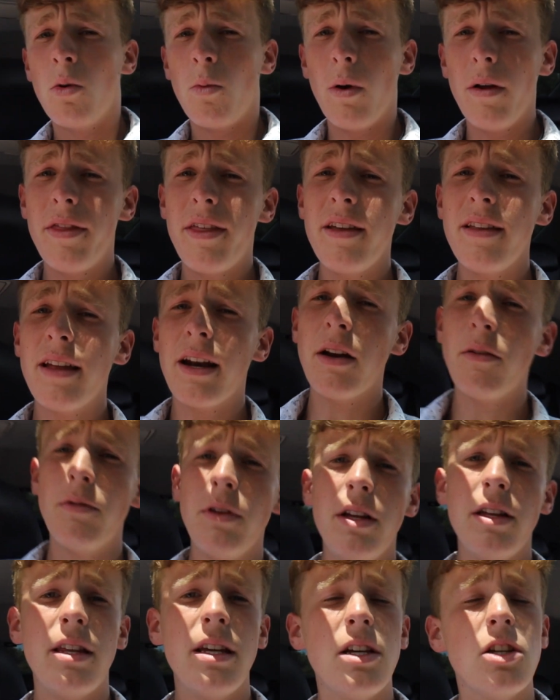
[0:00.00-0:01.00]
One thing that I
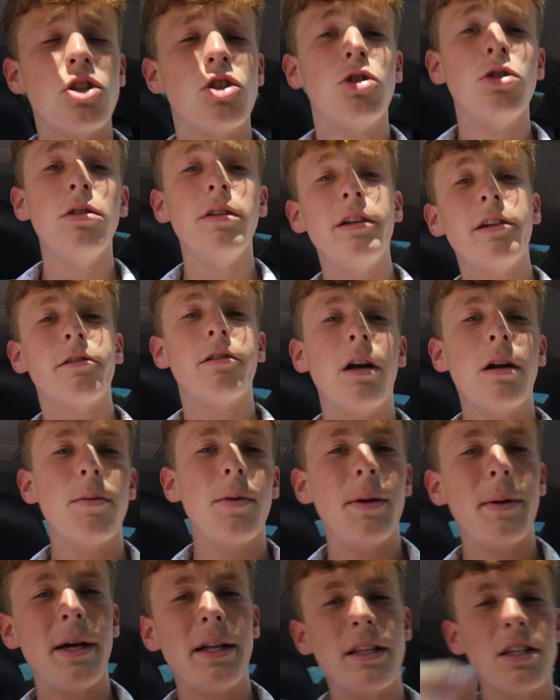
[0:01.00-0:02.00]
really think is truly
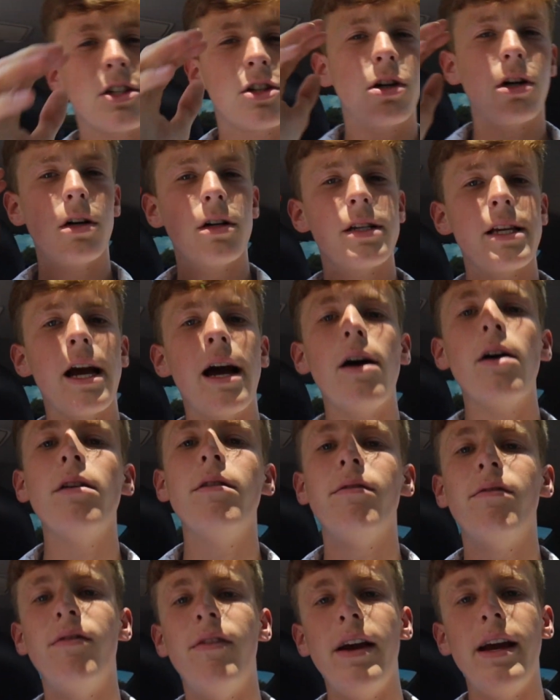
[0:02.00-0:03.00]
incredible about this car is how
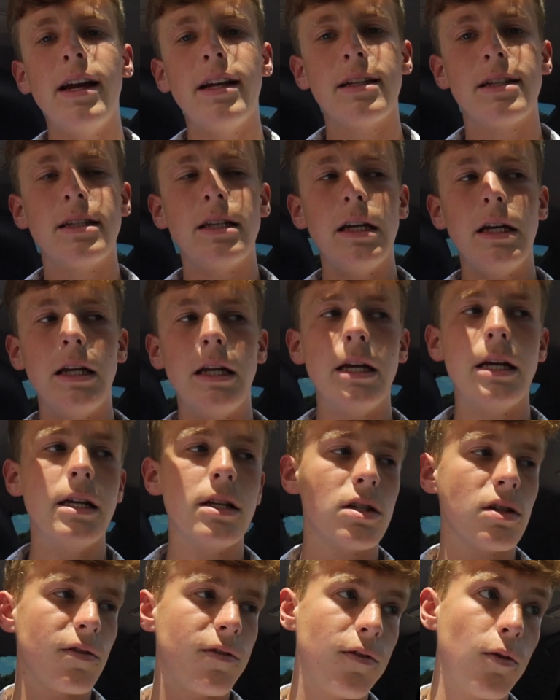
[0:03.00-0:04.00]
advanced it
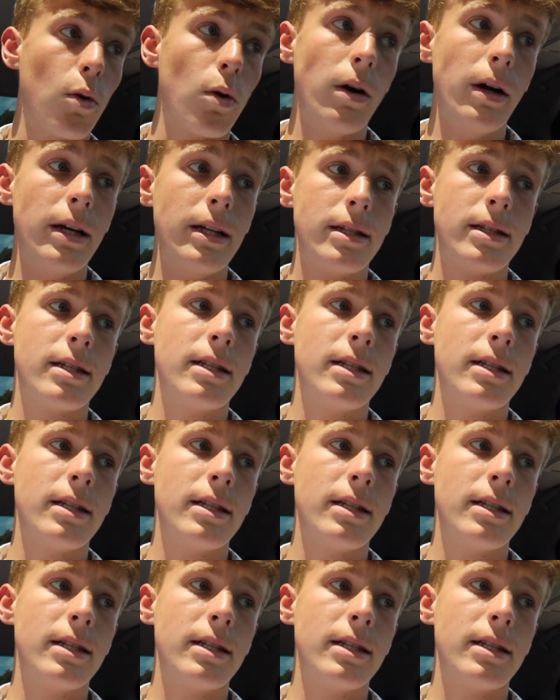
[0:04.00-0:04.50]
is for its